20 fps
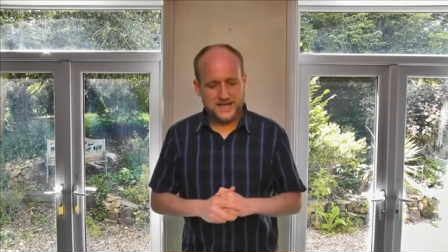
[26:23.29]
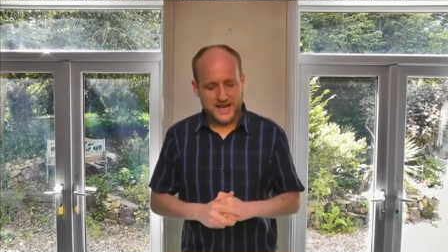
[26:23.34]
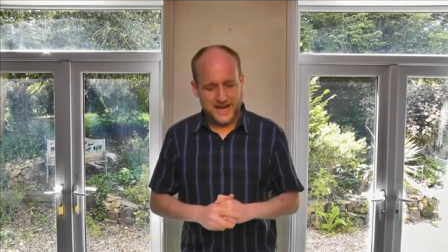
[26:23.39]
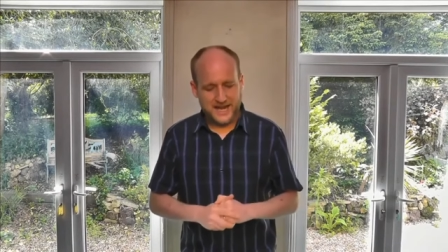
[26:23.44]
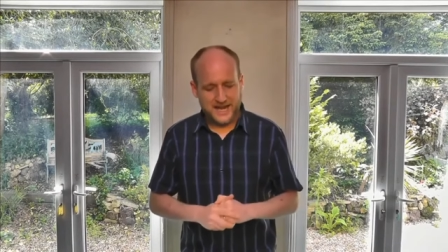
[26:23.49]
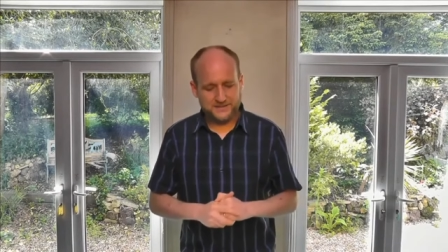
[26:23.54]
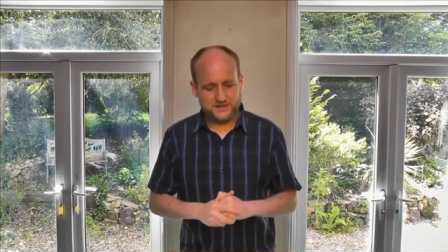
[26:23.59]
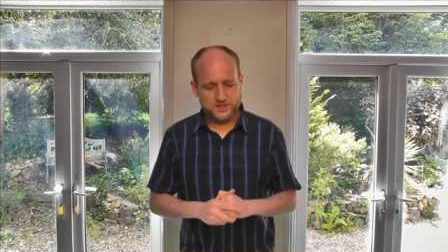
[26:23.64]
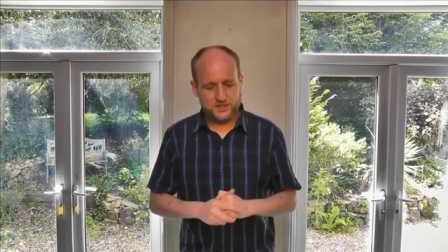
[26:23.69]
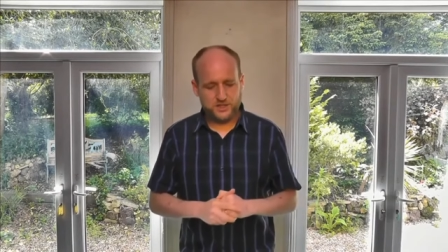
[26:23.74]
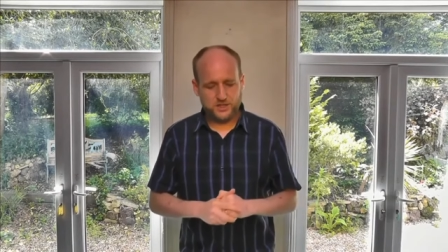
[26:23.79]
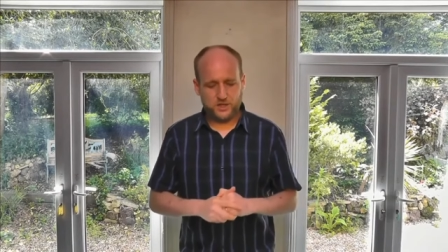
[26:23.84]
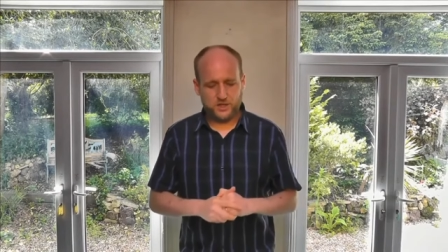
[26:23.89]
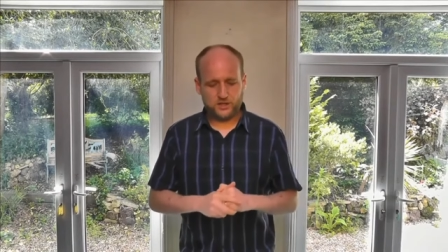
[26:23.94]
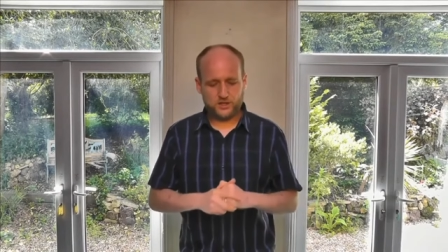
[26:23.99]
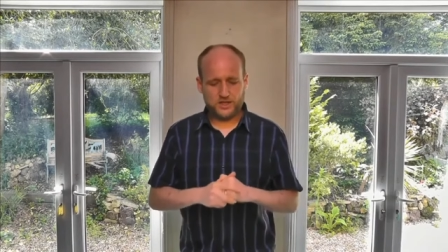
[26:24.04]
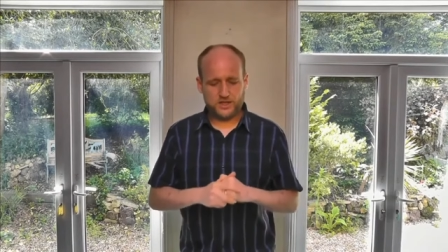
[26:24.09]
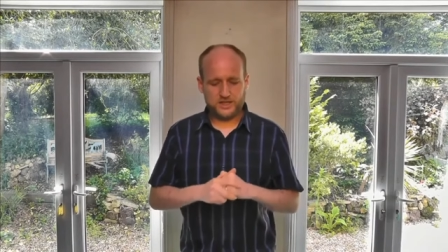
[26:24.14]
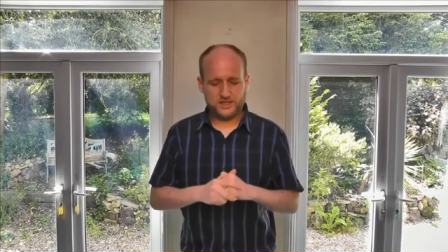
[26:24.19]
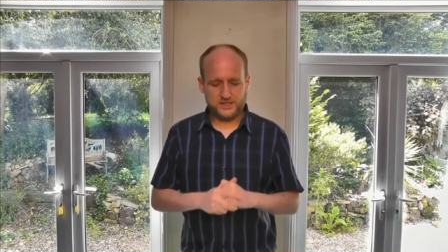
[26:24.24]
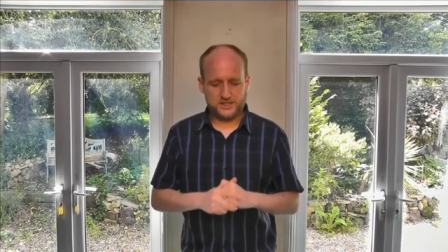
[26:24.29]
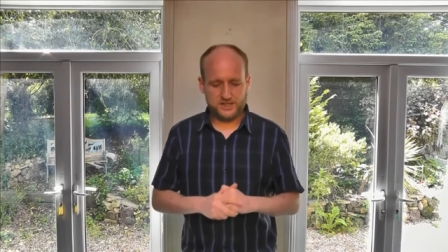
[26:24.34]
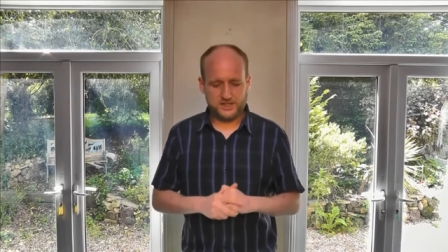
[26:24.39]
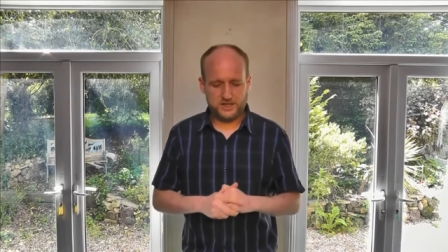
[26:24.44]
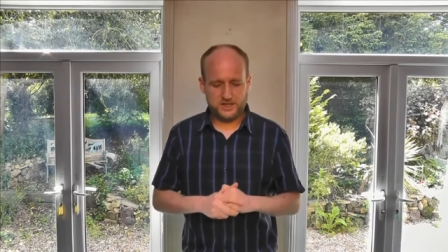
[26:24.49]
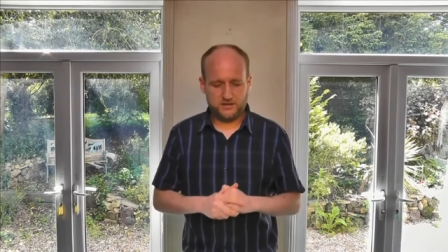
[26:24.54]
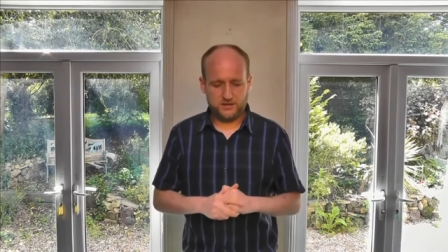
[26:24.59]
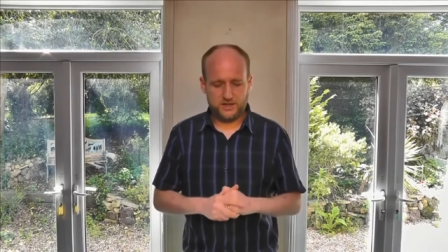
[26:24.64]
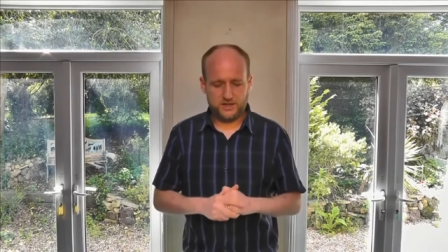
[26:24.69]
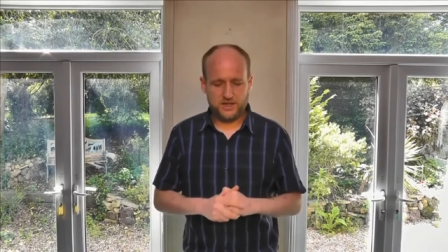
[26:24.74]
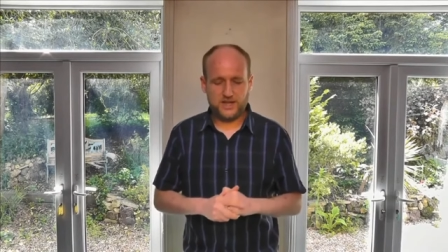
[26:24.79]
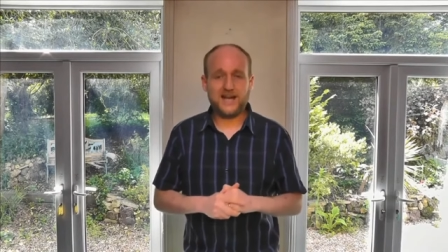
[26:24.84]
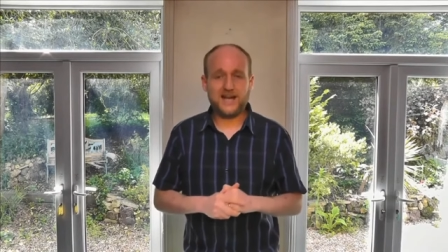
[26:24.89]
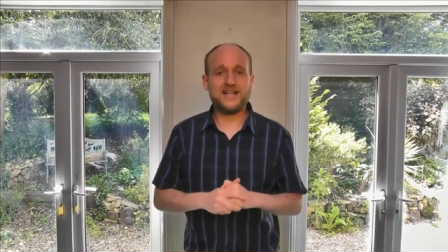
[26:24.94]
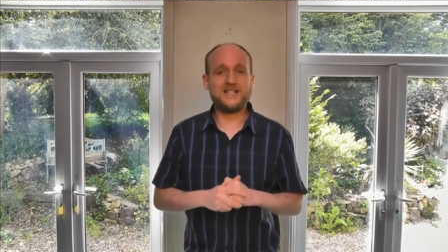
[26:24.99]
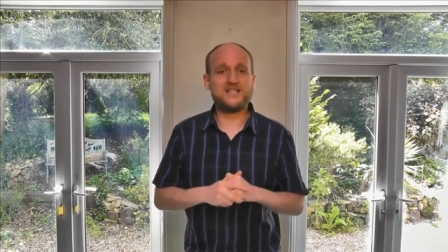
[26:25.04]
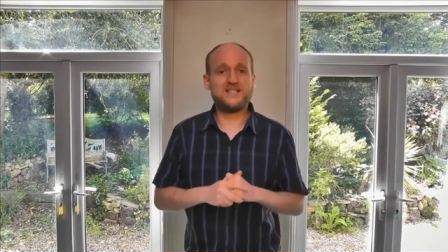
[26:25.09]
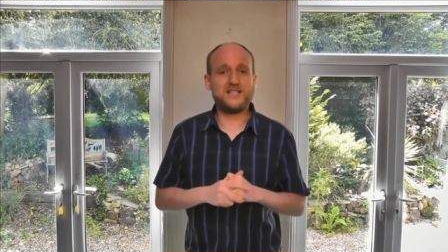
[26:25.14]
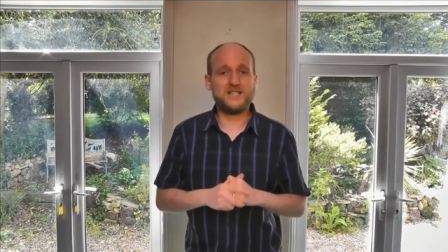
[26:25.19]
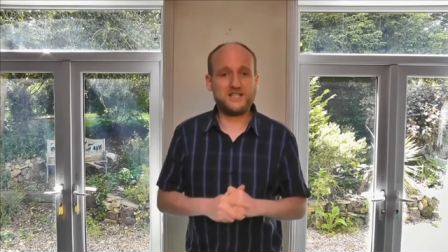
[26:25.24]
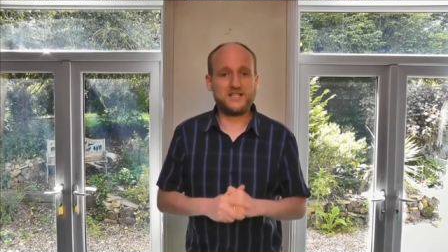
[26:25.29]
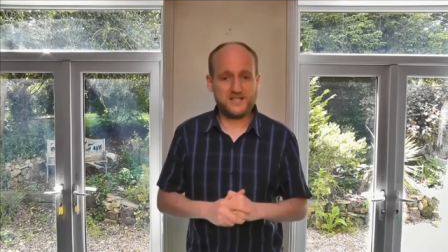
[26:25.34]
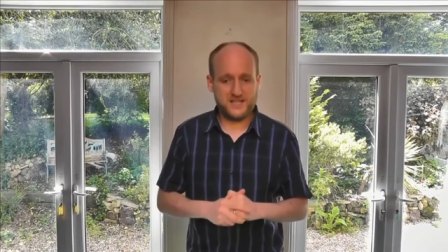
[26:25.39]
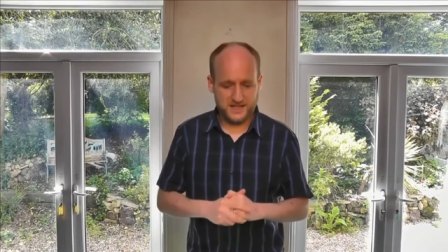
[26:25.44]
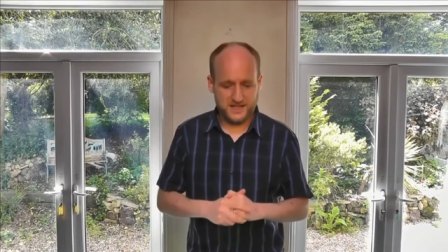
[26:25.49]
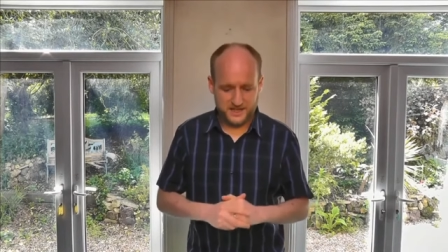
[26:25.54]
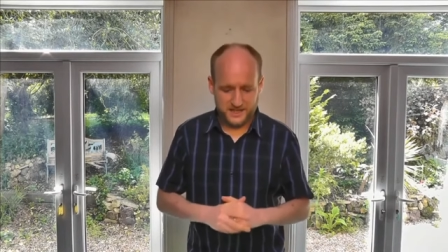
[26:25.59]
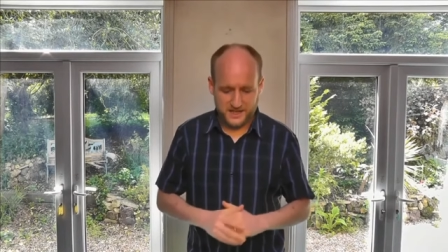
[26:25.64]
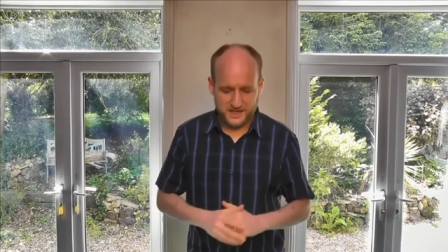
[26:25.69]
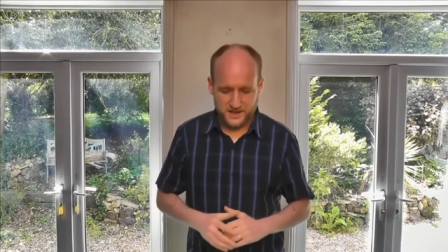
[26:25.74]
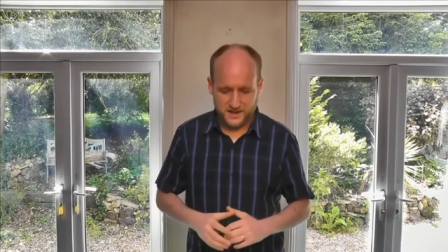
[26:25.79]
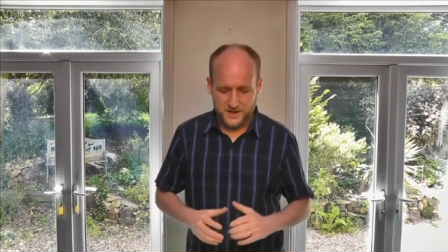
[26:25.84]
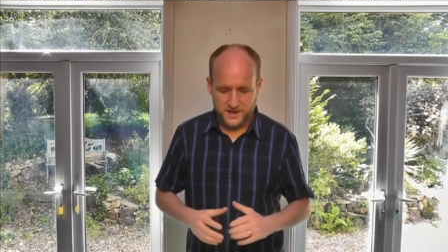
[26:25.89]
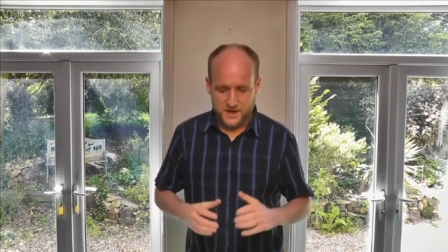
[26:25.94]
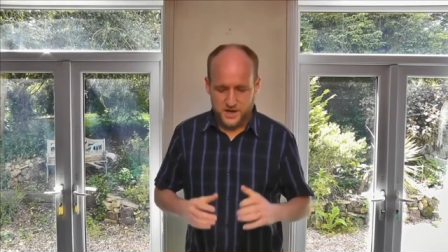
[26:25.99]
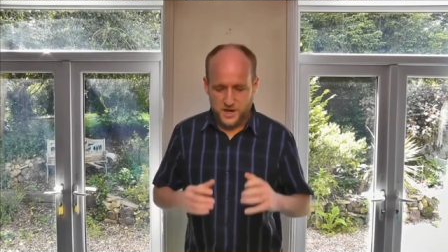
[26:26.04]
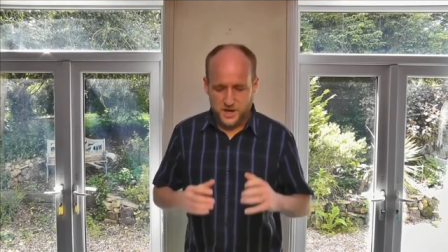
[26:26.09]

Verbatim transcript: in Antioch and Syria and Cilicia